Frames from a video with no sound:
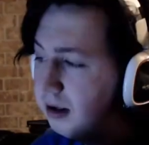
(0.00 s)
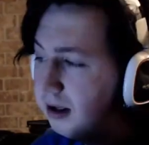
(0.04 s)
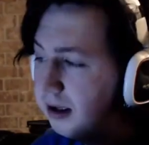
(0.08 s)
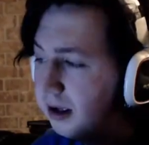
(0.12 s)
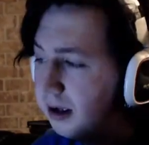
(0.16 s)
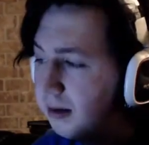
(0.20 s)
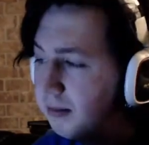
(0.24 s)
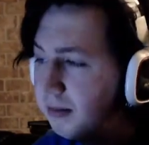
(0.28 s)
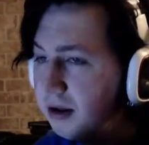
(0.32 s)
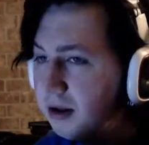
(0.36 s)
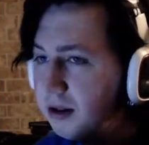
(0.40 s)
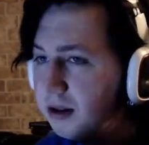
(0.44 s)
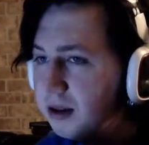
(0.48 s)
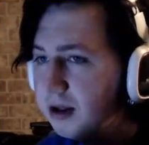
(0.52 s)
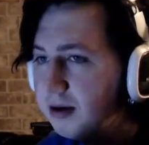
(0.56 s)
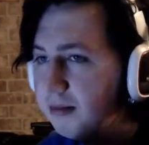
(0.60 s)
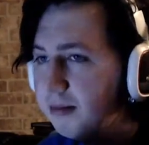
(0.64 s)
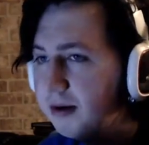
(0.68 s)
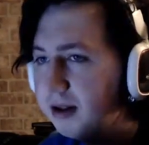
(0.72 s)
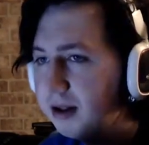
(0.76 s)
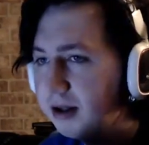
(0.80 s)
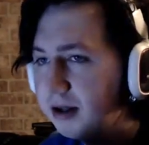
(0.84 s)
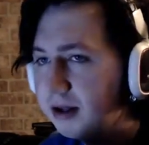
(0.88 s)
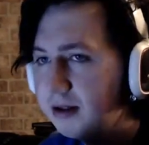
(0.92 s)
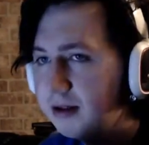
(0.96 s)
I mean, you think
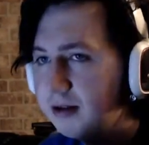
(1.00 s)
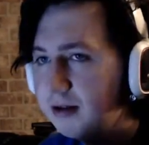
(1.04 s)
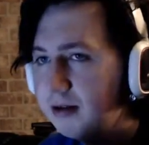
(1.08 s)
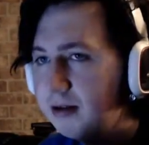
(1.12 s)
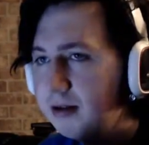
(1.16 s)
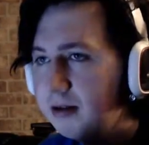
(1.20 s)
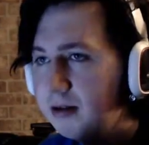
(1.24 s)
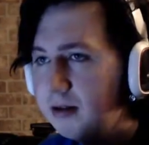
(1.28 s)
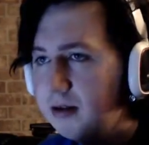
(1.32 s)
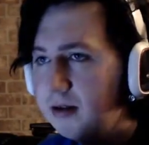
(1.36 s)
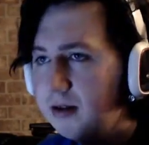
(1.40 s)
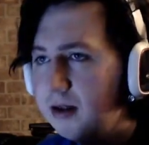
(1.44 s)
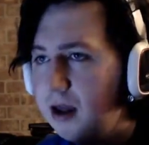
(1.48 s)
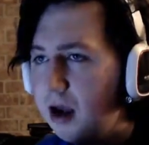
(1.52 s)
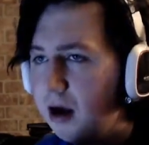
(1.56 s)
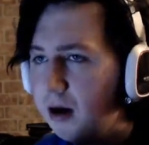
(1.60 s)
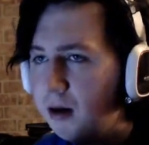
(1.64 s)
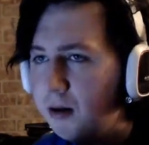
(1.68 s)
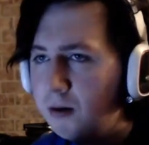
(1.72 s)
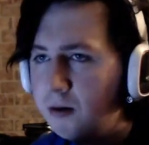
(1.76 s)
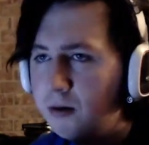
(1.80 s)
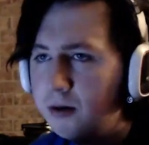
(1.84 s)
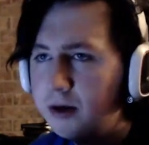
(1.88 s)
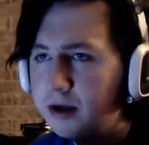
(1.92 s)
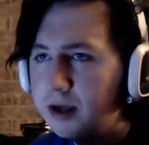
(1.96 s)
about like
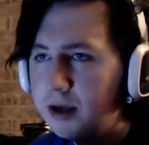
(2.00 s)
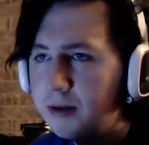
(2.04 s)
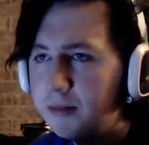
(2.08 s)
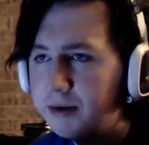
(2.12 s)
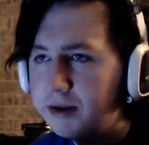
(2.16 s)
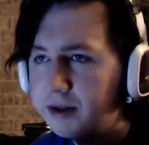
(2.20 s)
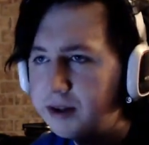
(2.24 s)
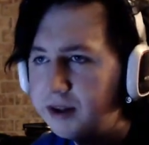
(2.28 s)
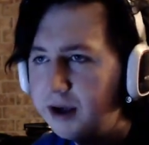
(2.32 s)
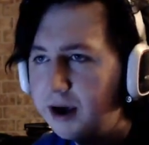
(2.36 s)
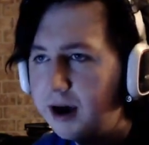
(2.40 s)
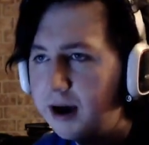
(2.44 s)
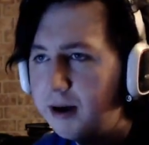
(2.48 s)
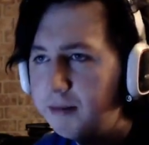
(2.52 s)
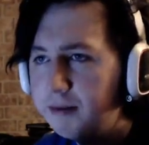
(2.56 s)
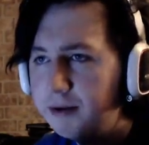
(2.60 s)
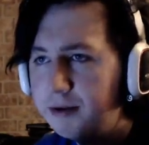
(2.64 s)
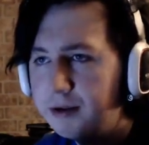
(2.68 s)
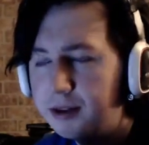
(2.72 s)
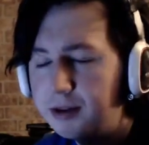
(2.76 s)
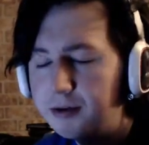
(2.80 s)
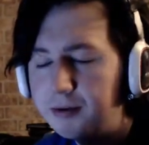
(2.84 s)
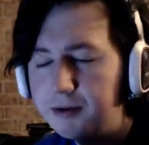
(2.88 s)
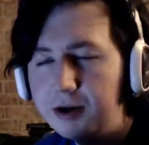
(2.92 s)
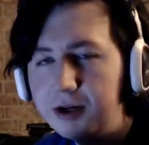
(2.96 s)
how a game like Diablo
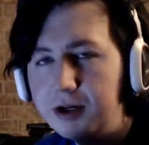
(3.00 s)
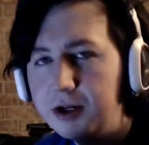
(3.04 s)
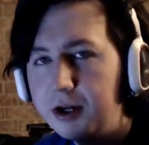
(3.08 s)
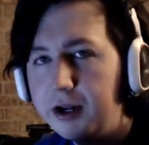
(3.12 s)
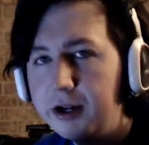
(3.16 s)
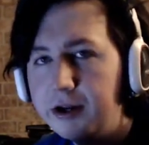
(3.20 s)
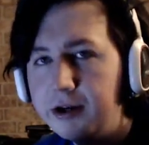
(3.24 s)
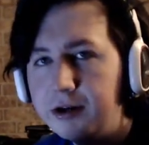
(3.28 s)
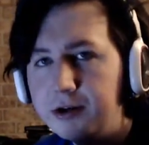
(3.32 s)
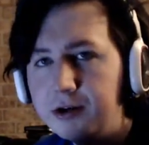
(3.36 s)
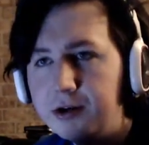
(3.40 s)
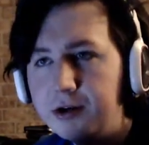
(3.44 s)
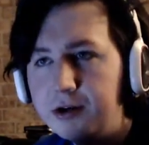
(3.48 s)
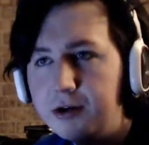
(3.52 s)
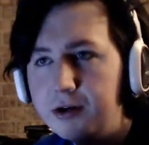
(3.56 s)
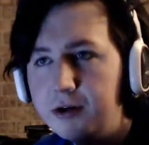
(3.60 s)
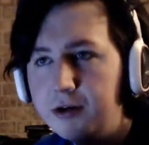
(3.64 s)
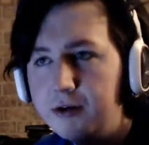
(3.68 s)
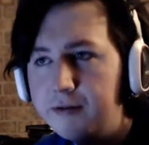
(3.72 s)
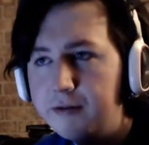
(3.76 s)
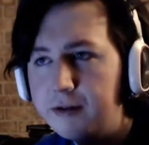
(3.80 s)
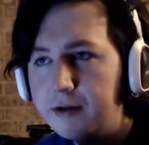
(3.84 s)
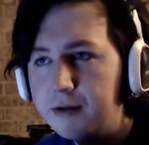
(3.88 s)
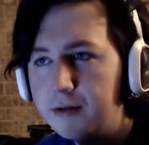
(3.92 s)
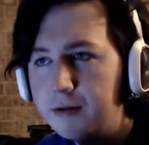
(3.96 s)
3 changed
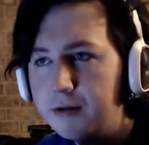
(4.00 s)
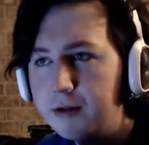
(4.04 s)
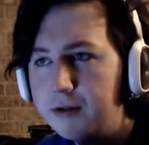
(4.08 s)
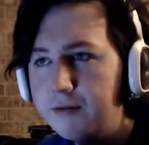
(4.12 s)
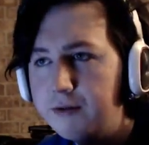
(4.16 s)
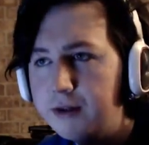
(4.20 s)
over the course of its